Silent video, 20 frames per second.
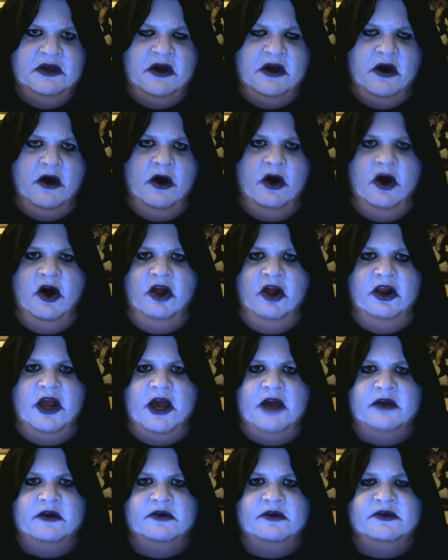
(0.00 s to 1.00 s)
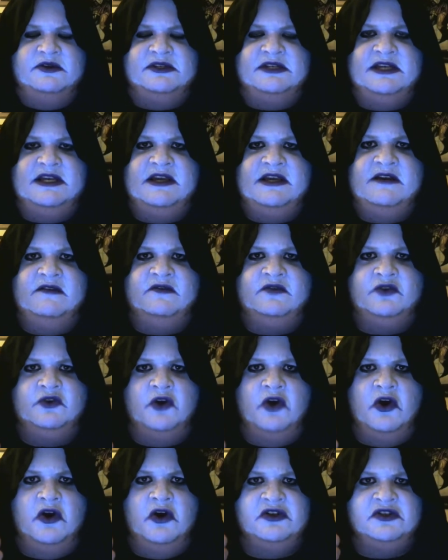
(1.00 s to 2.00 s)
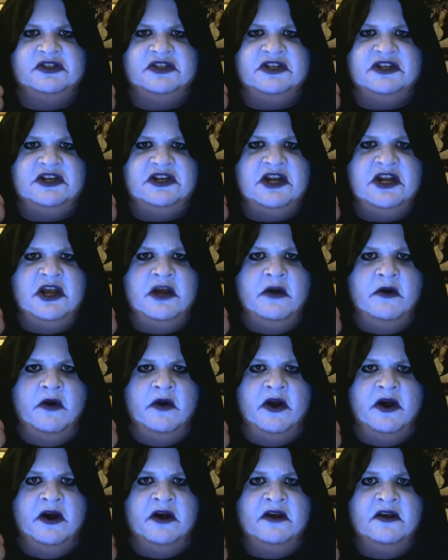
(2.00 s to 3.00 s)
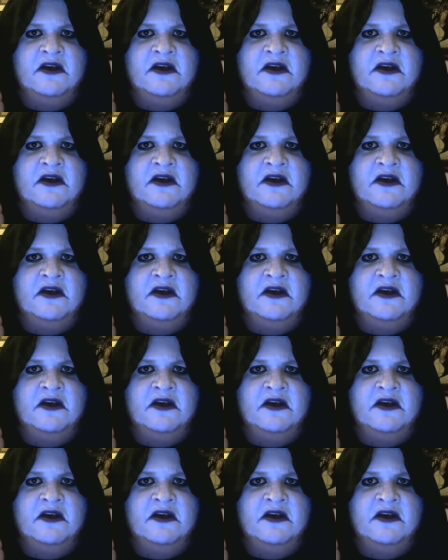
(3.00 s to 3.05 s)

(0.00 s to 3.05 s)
All Hallows Eve draws nearer.